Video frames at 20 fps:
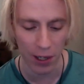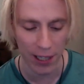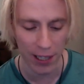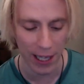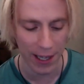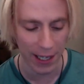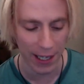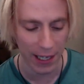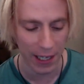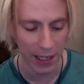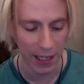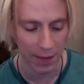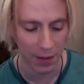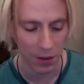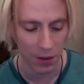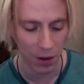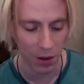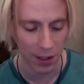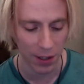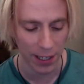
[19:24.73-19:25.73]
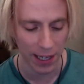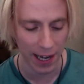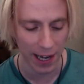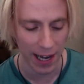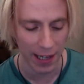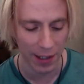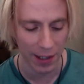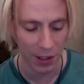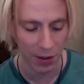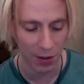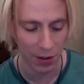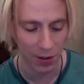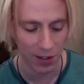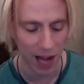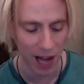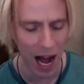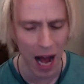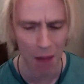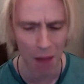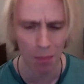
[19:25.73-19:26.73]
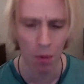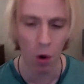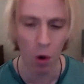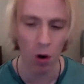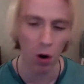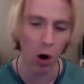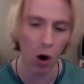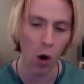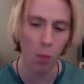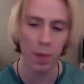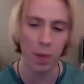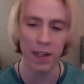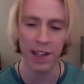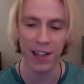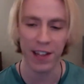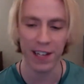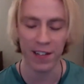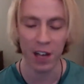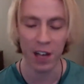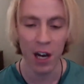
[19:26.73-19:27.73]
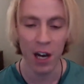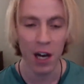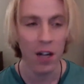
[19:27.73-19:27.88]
they think it gives it all the answers. I'm more open to things.